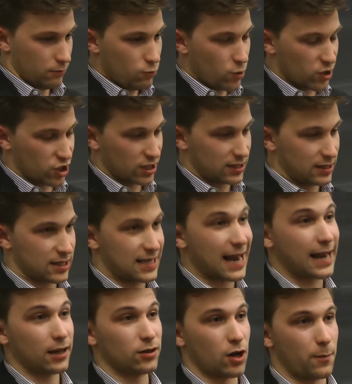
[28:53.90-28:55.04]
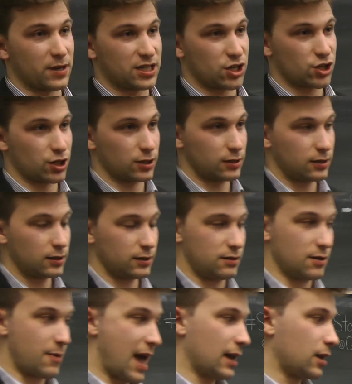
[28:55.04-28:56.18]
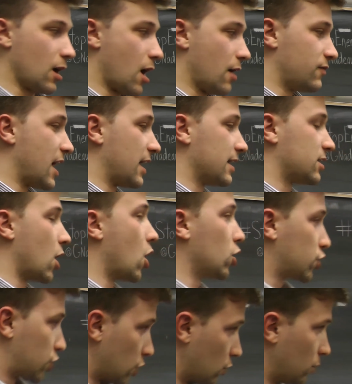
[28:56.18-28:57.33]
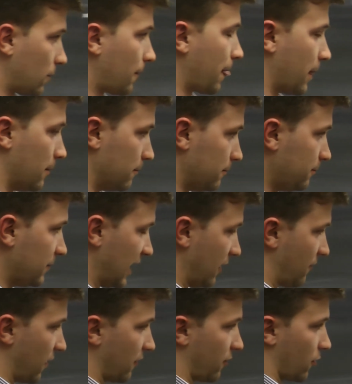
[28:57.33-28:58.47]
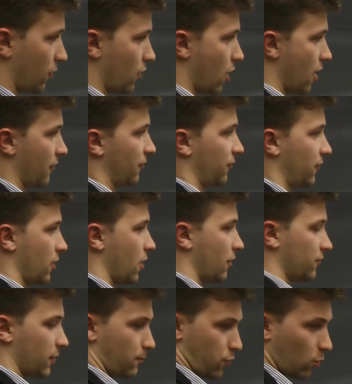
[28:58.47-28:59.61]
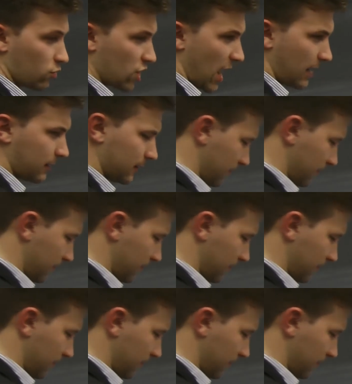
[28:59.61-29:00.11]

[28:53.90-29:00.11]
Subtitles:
which is the second opposition in Quebec, that is also in favor of the project.